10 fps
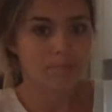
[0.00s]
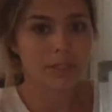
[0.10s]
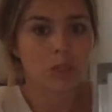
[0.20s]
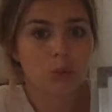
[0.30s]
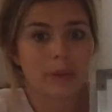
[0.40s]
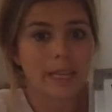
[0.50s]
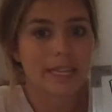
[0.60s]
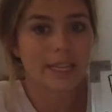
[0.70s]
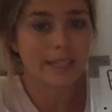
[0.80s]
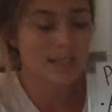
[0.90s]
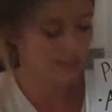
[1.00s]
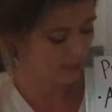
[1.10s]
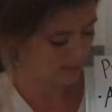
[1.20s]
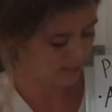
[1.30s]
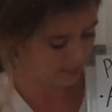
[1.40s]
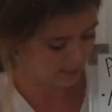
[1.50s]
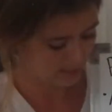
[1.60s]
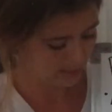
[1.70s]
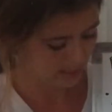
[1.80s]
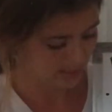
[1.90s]
Between.
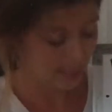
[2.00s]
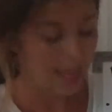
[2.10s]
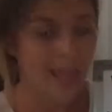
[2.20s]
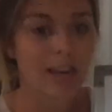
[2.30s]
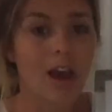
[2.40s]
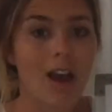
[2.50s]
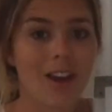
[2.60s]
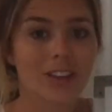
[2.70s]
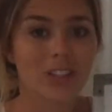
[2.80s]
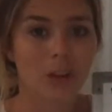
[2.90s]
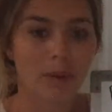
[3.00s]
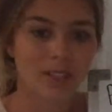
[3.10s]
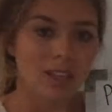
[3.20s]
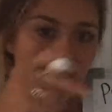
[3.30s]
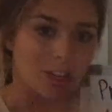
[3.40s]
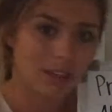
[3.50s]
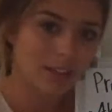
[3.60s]
And under. Where's under?